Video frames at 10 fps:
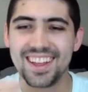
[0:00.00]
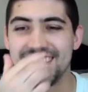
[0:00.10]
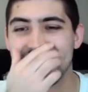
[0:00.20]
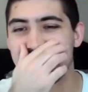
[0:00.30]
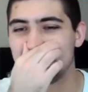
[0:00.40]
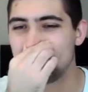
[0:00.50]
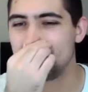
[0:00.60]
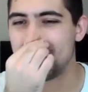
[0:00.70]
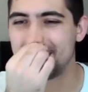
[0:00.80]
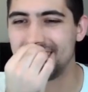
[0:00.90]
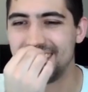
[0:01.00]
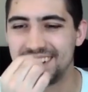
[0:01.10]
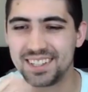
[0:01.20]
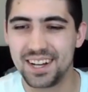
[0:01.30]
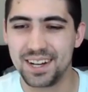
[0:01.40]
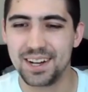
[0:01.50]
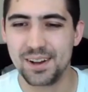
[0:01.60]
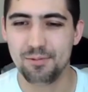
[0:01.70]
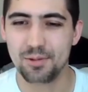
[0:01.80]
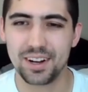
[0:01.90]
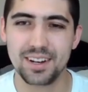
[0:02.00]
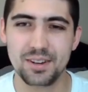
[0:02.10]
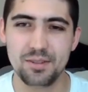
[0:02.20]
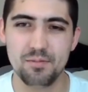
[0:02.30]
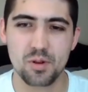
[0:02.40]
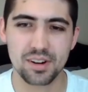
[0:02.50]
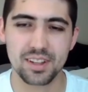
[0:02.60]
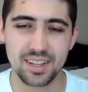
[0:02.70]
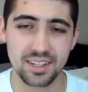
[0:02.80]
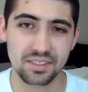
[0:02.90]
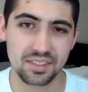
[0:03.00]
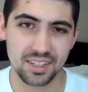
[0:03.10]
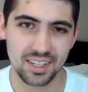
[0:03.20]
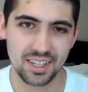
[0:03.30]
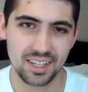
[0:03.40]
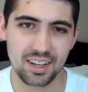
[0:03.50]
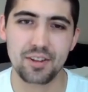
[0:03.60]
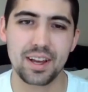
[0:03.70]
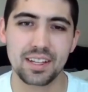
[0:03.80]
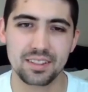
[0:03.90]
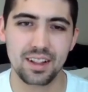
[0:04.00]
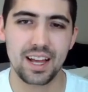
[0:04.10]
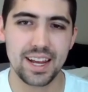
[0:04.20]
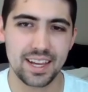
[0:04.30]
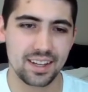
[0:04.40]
Thanks for watching, guys. We're gonna do more of these. If you guys like